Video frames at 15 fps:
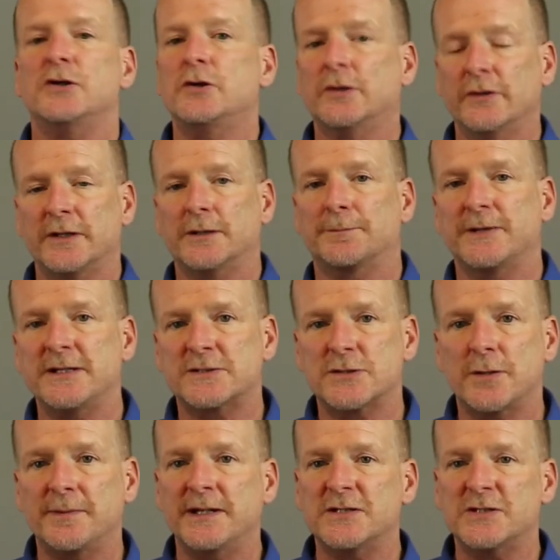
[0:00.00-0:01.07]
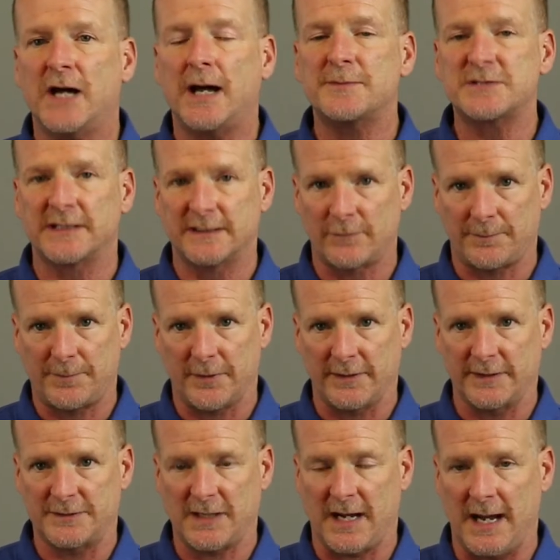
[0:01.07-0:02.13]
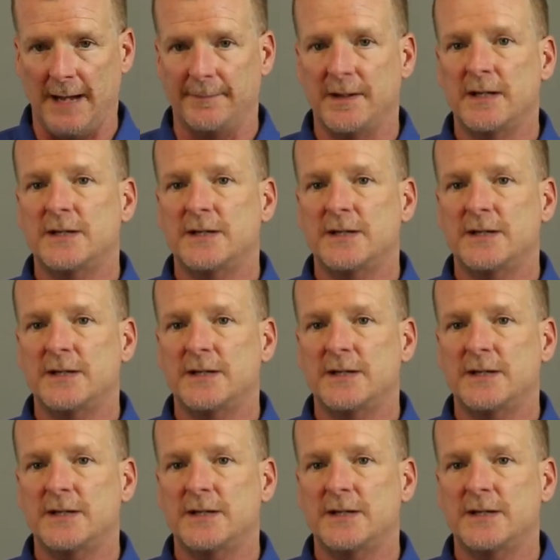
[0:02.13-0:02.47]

You can only complete so many jobs in a given period of time.